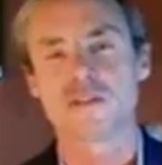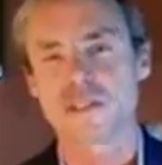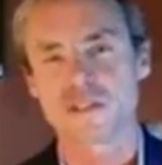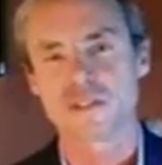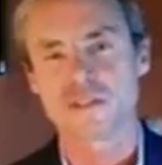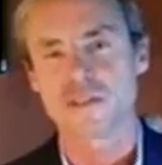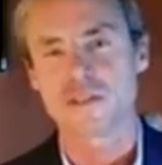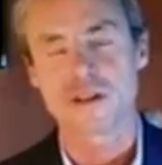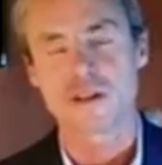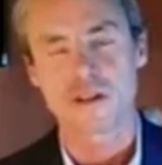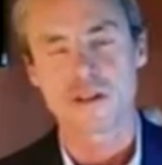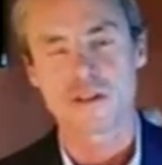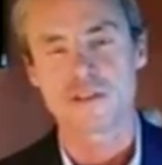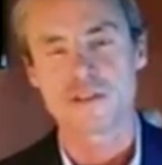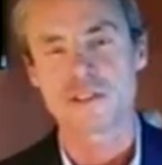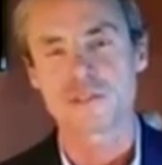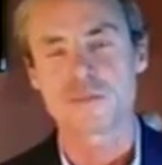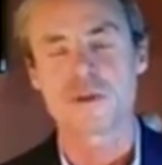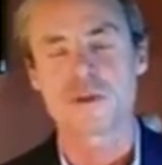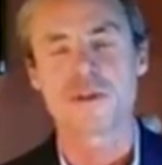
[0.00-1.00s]
at all these
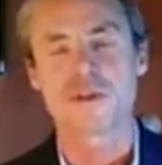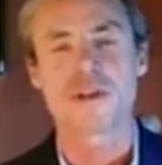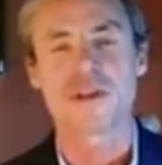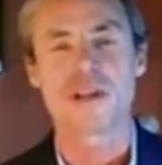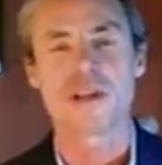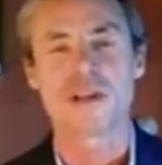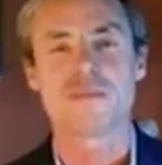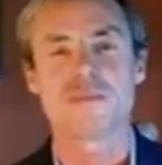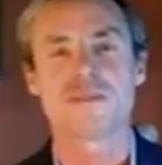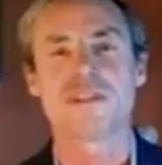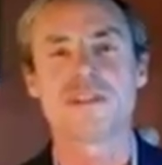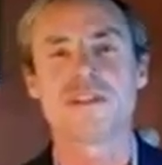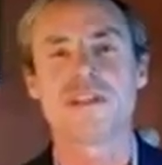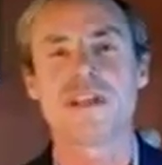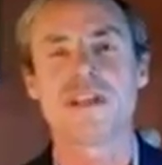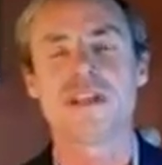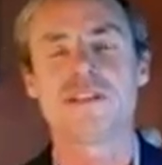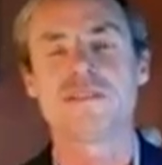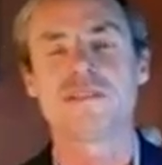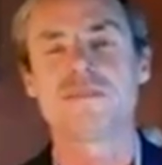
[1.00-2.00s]
programs
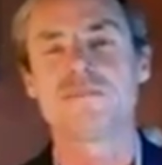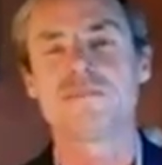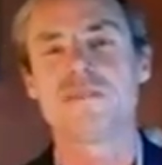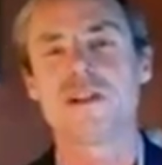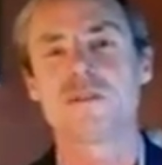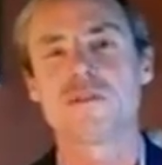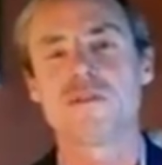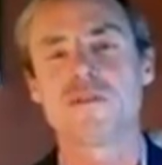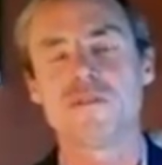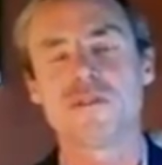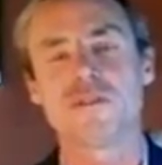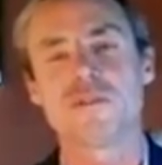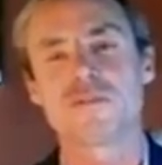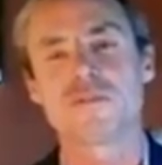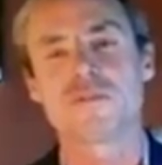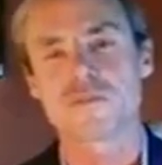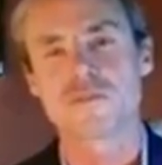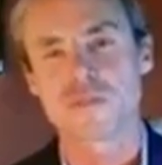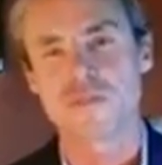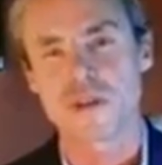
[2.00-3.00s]
and you know, reviewed them for
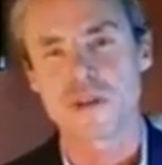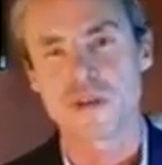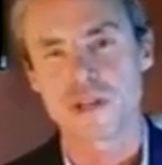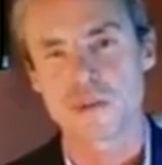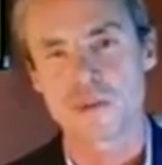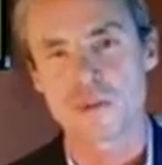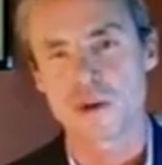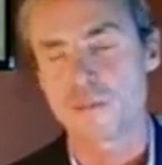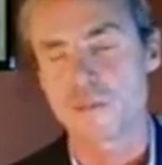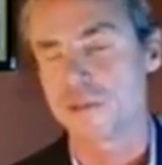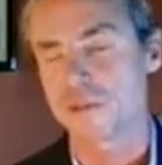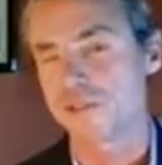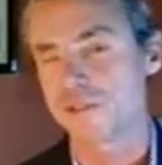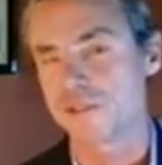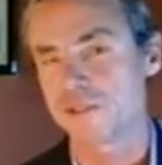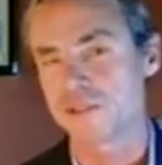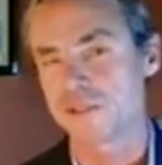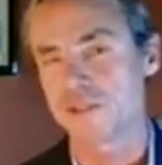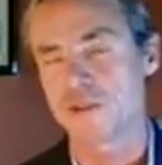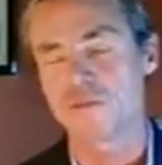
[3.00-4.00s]
funding purposes and
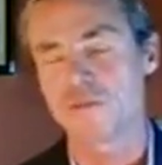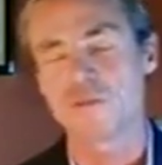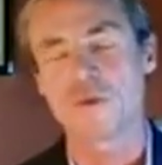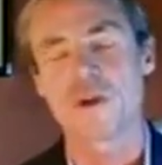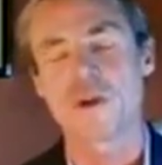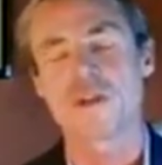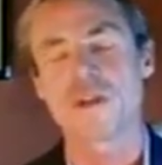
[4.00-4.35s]
so forth.